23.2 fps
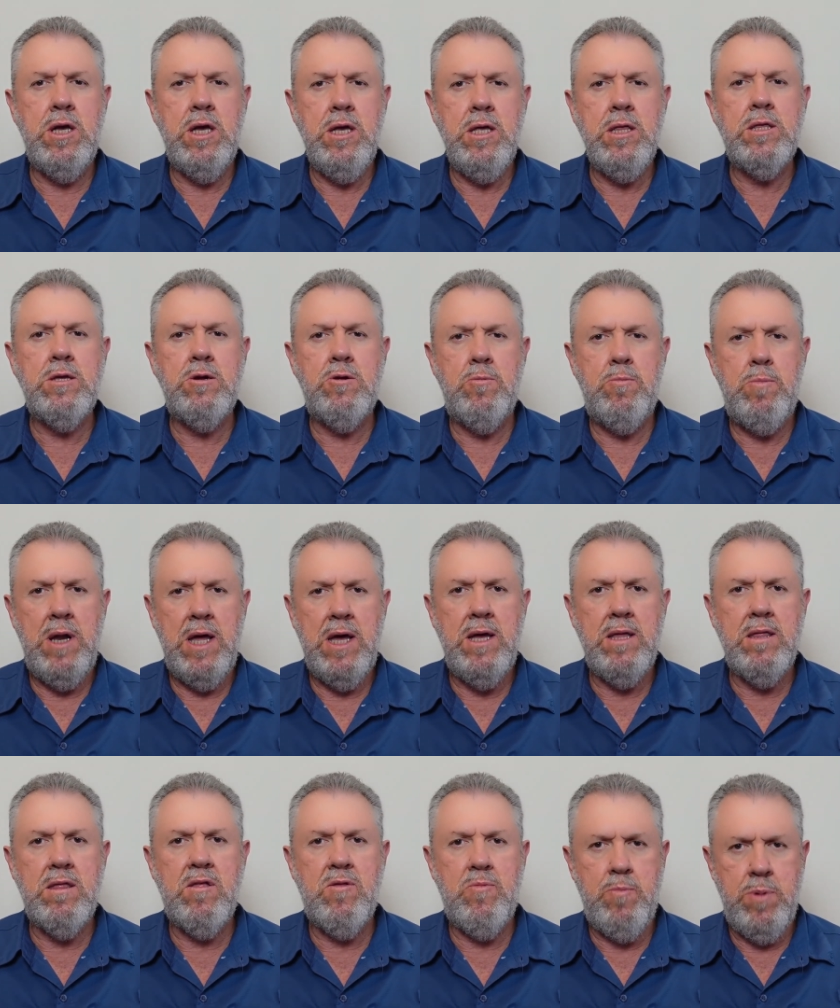
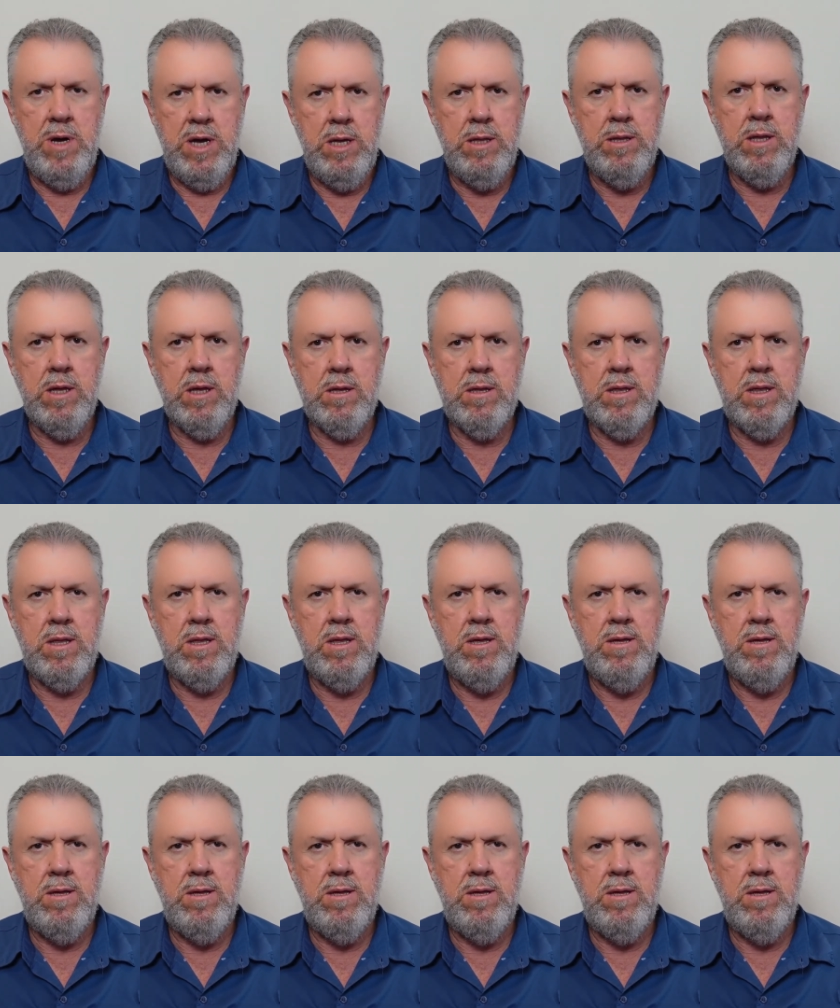interplant spacings.